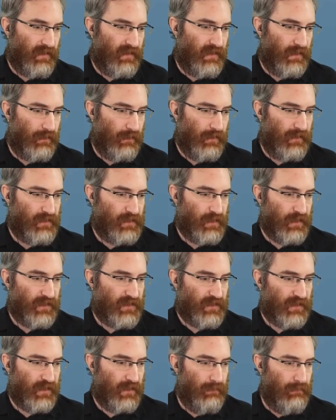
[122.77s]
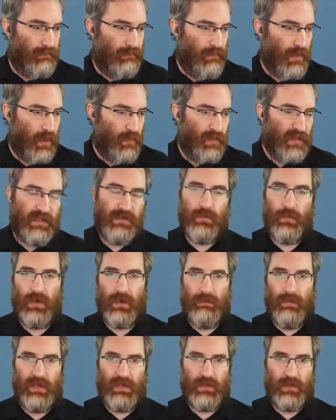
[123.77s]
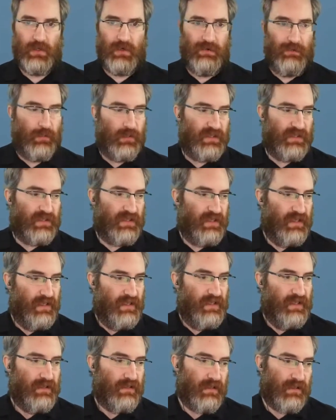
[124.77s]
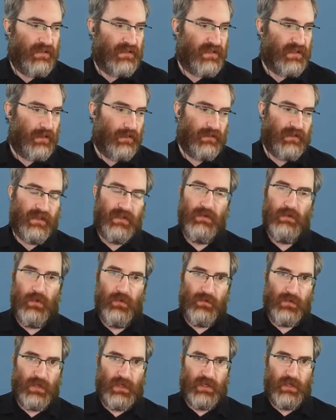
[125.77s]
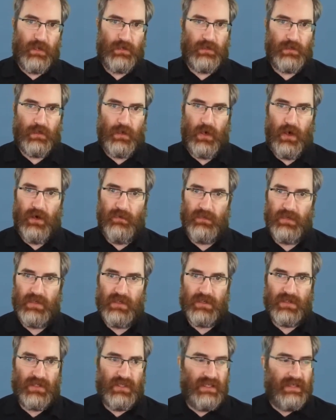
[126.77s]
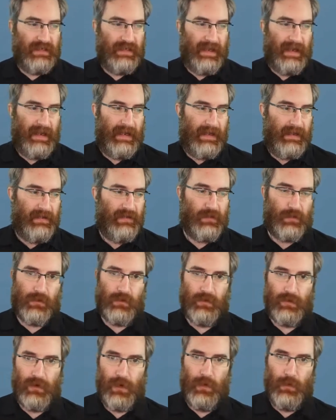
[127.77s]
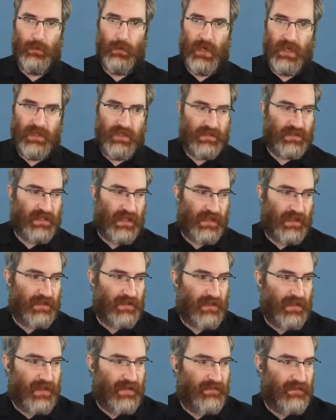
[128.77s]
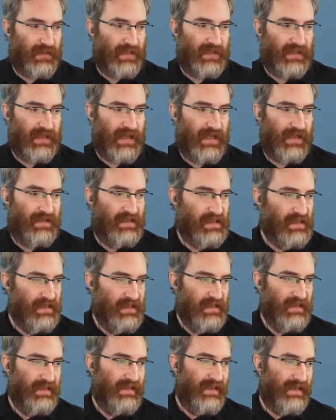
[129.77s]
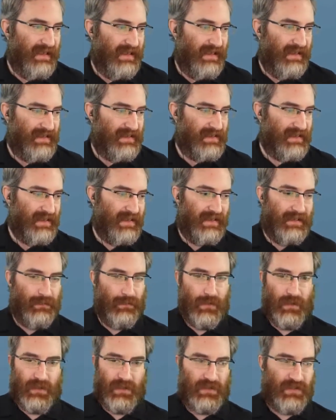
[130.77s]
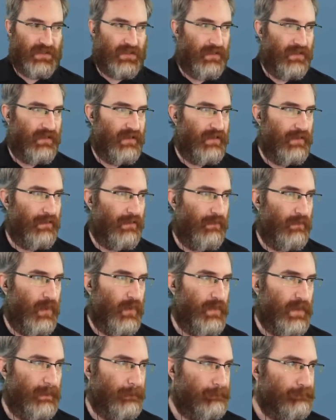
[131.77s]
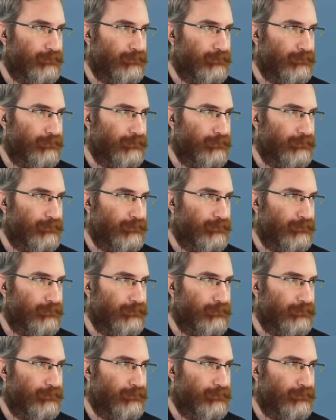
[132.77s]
here in just a moment. Want to make sure everyone's got settled in. Hopefully you got your coffees in hand or already second coffee in hand. And we'll get started here in a moment.